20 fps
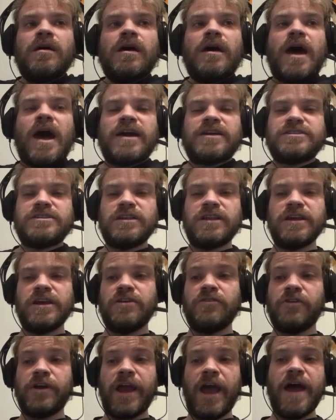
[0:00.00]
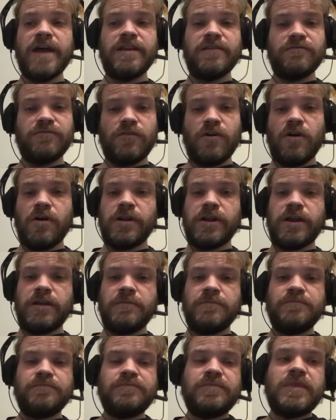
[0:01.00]
actually creative writing,
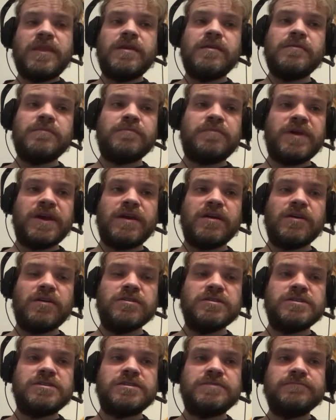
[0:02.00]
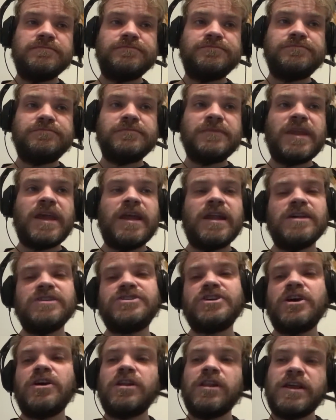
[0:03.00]
because in a
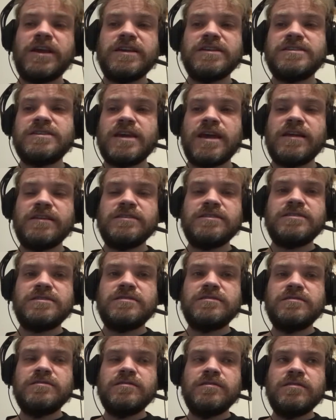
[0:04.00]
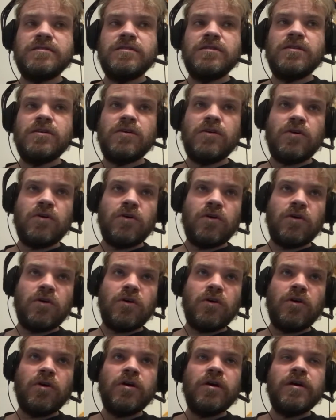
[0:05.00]
journaling sense,
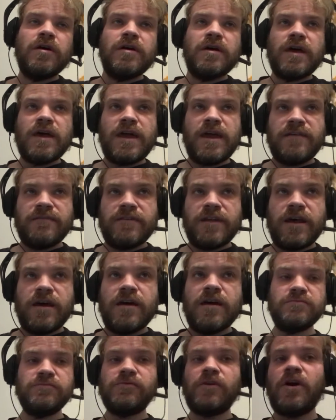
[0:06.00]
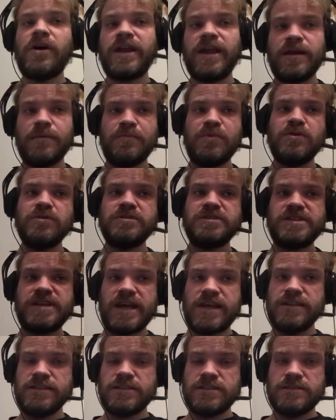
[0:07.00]
or even writing a book
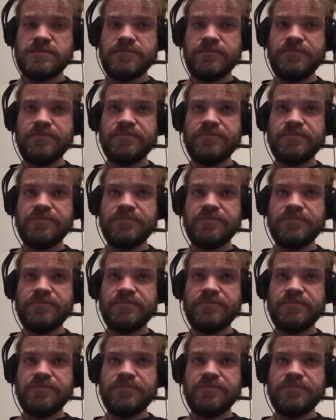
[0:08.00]
sense,